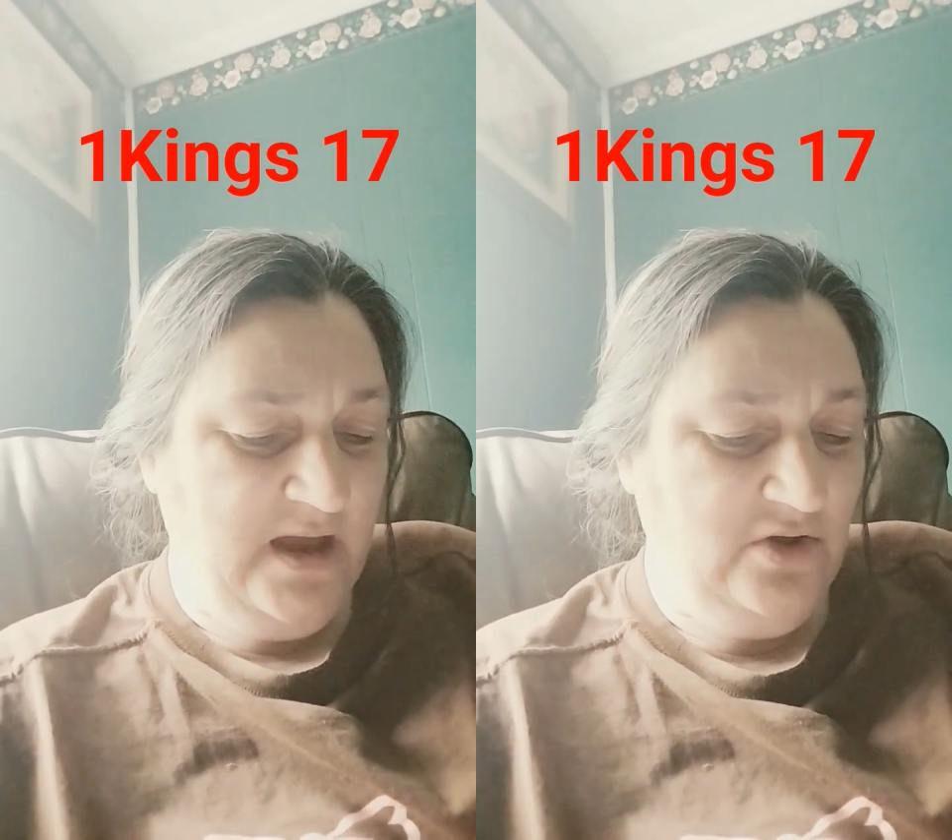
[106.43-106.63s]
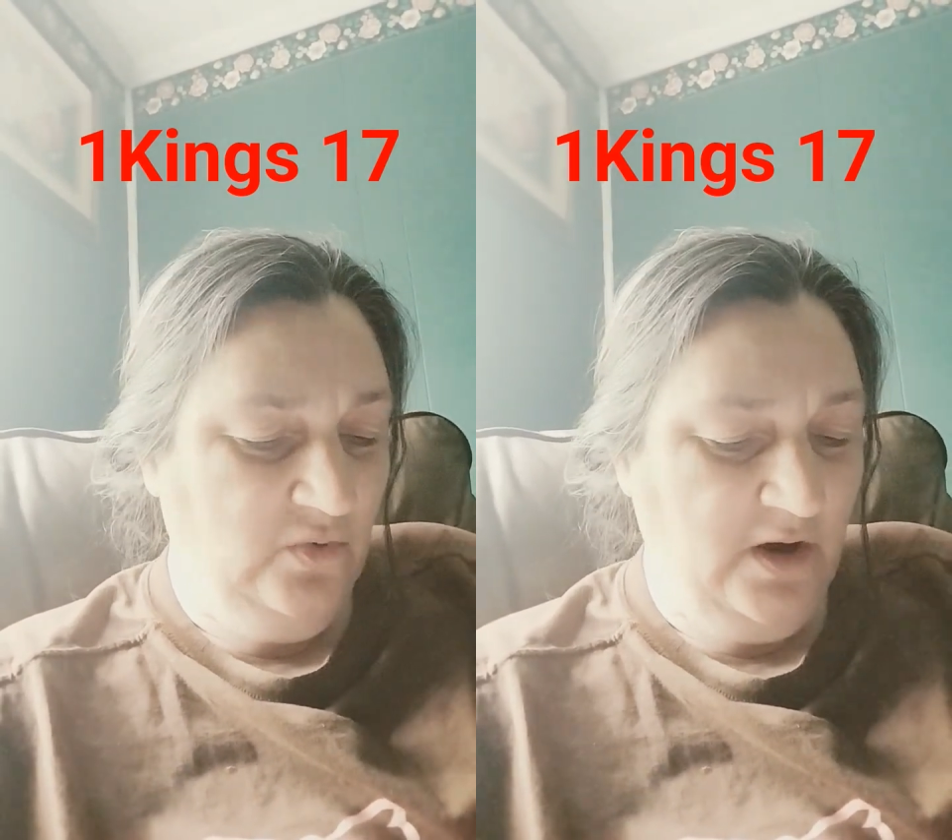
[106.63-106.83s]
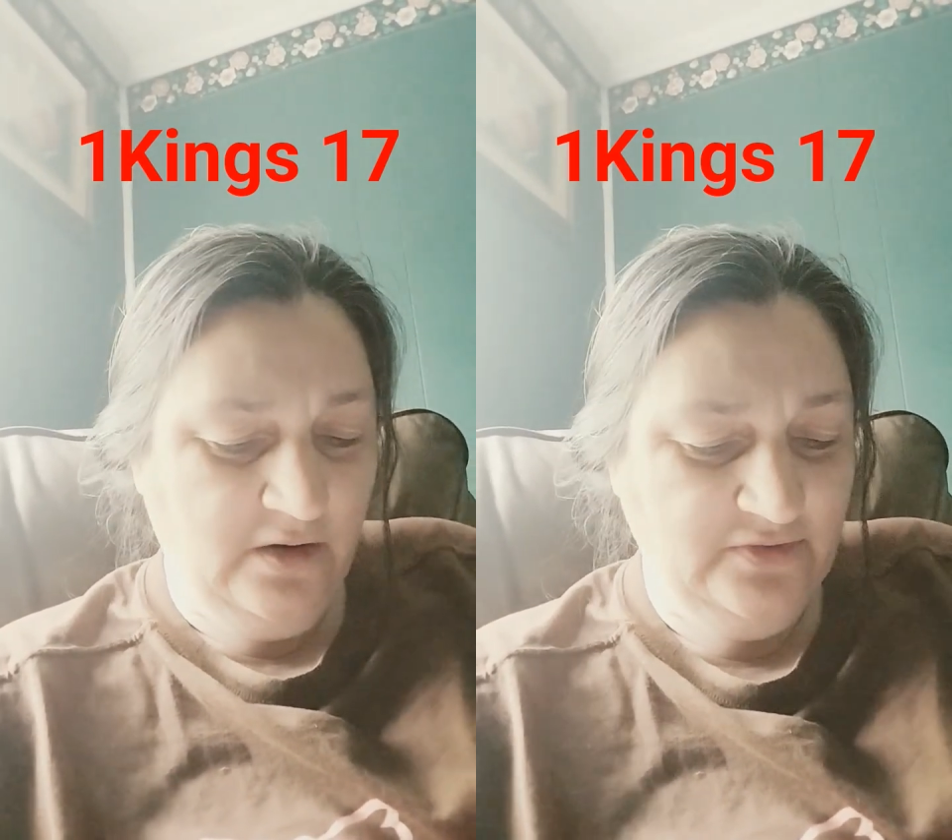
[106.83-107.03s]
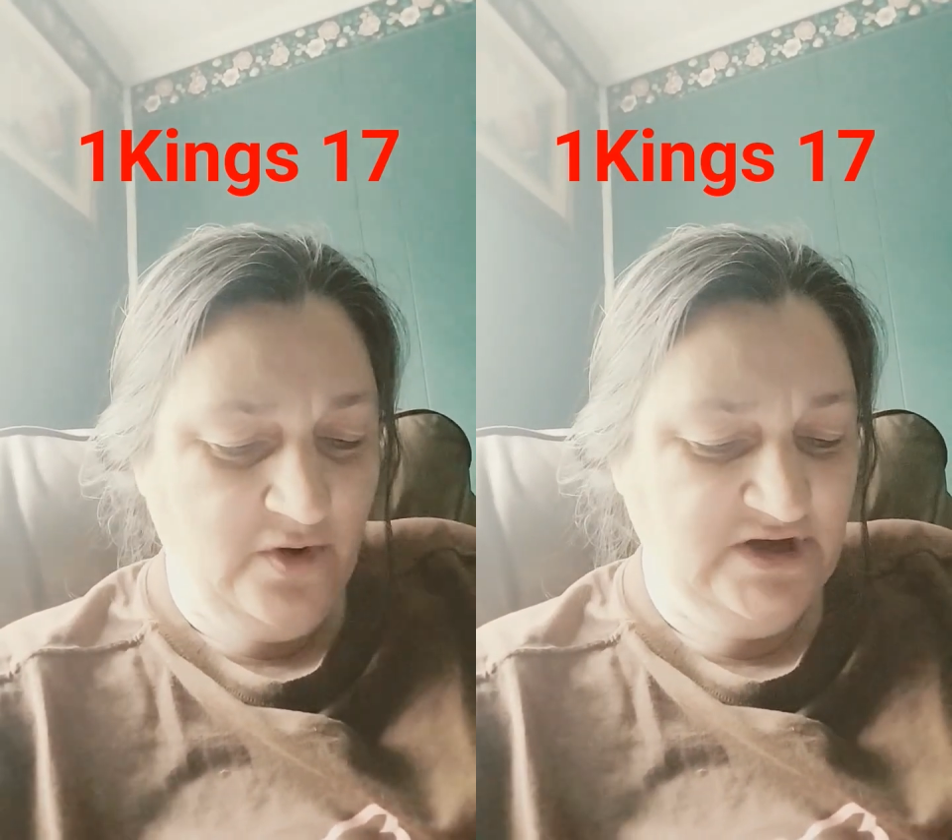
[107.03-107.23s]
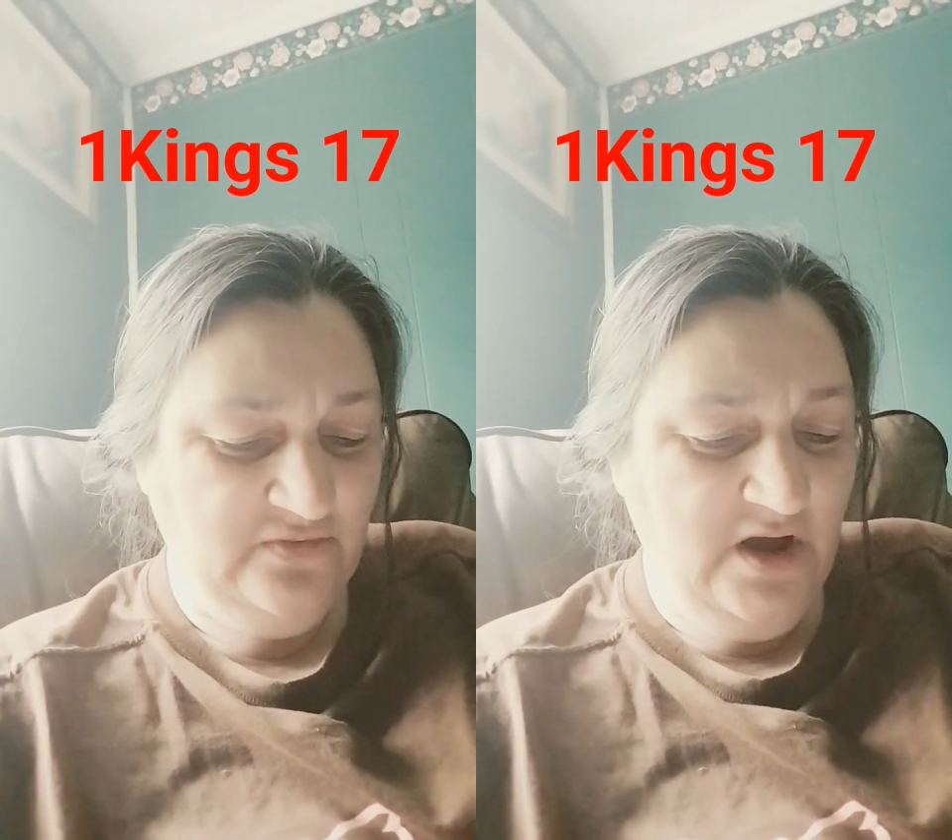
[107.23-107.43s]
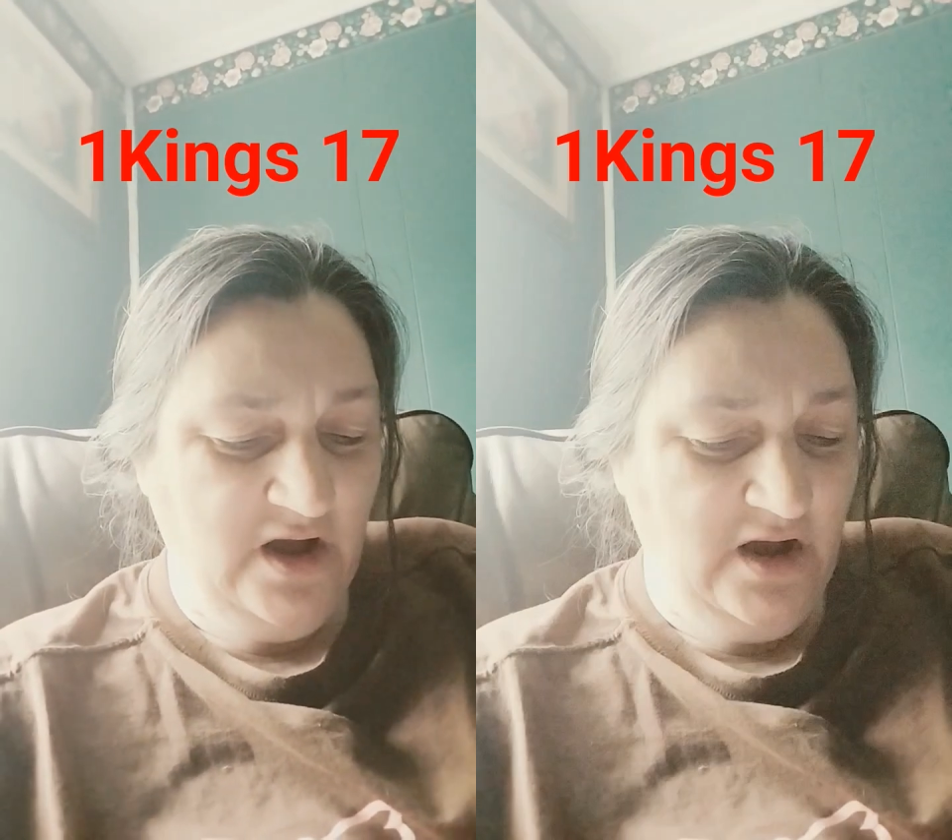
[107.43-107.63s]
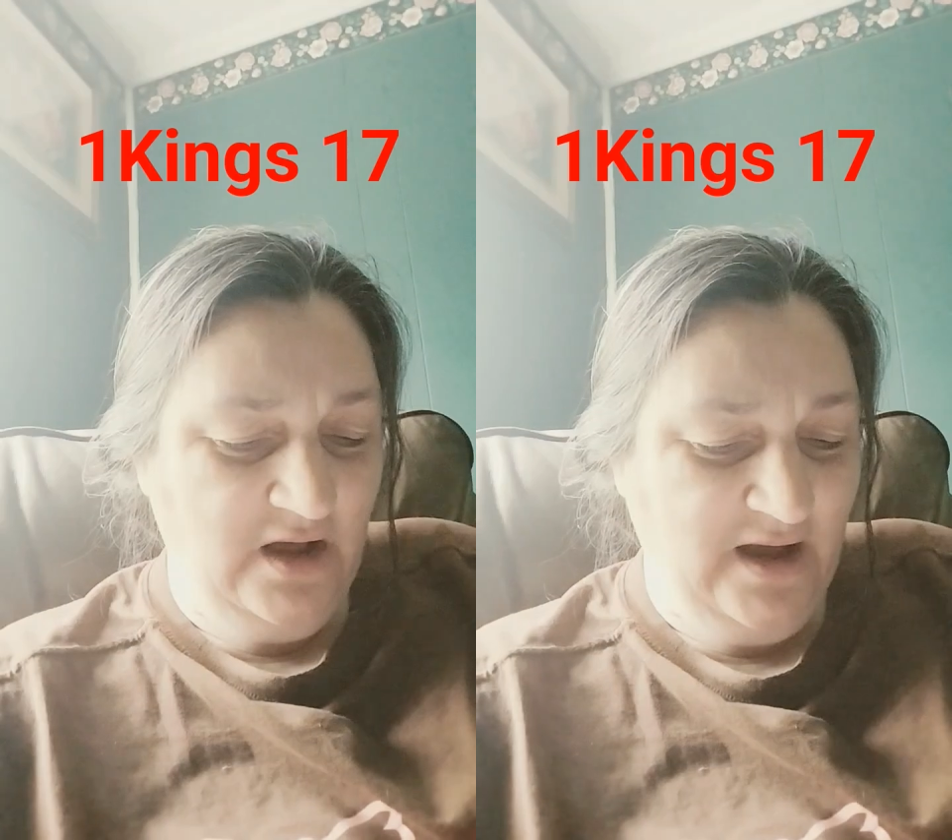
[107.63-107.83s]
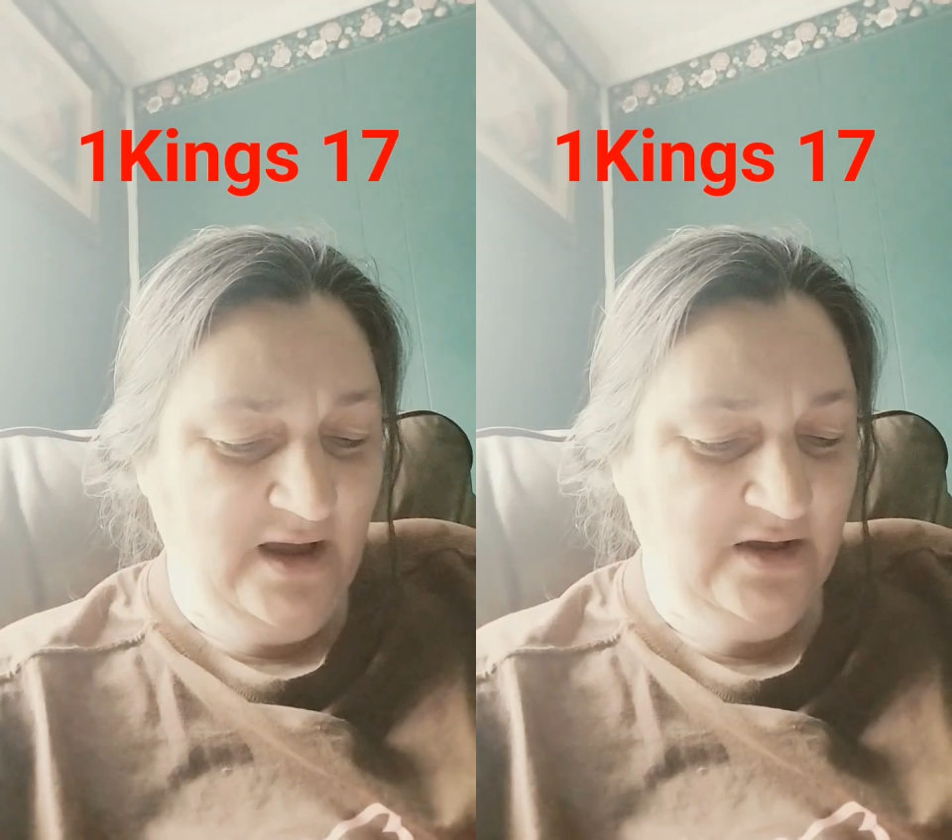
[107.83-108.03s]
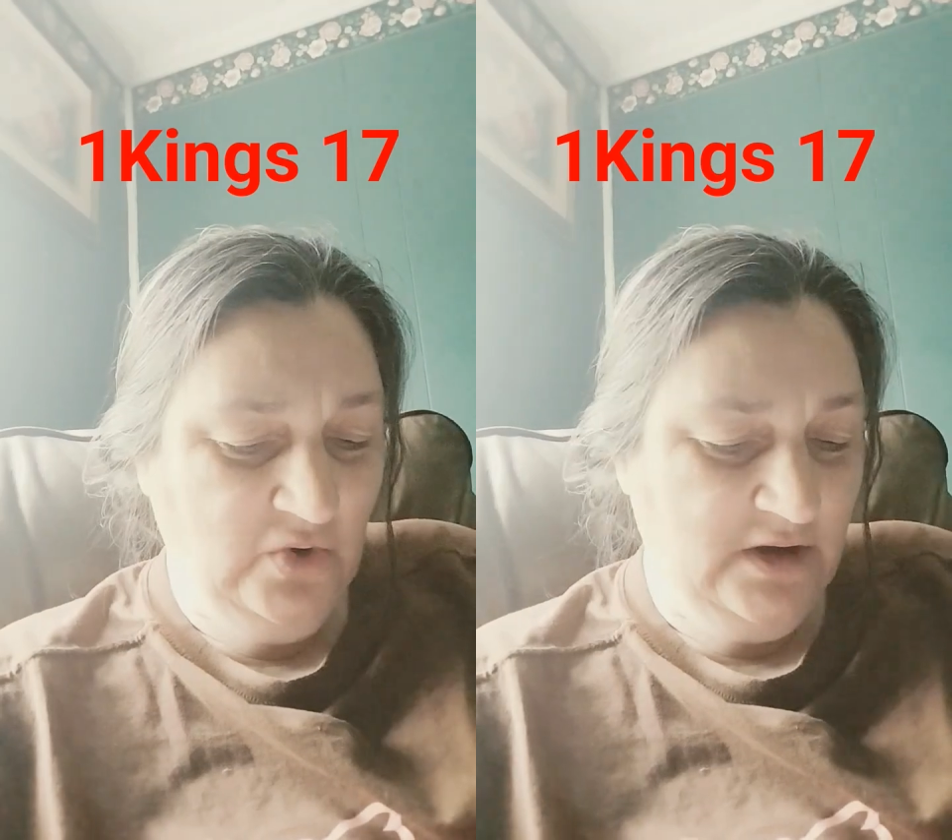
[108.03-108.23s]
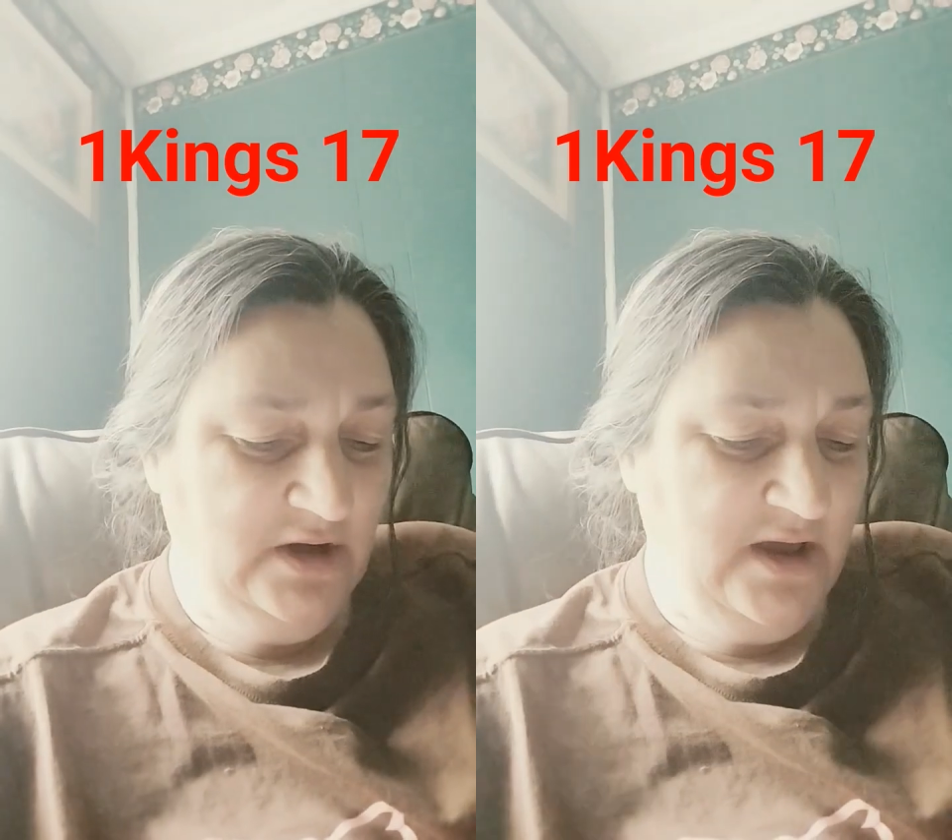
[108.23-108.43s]
And Yahuwah heard the voice of
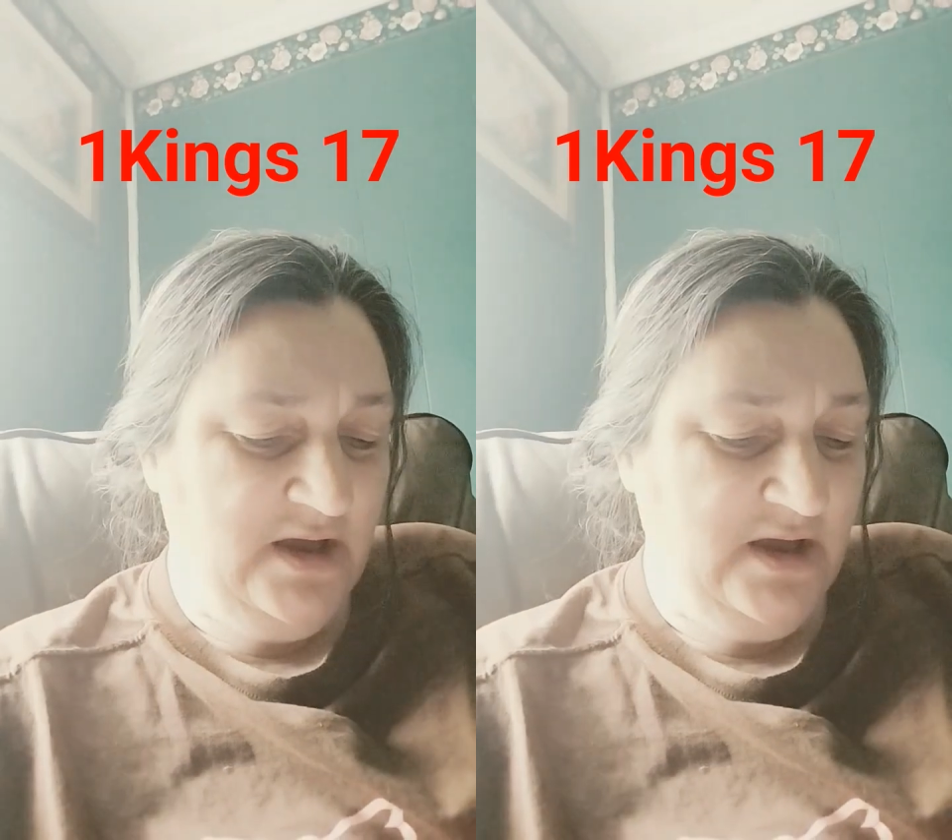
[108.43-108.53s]
Eliyahu,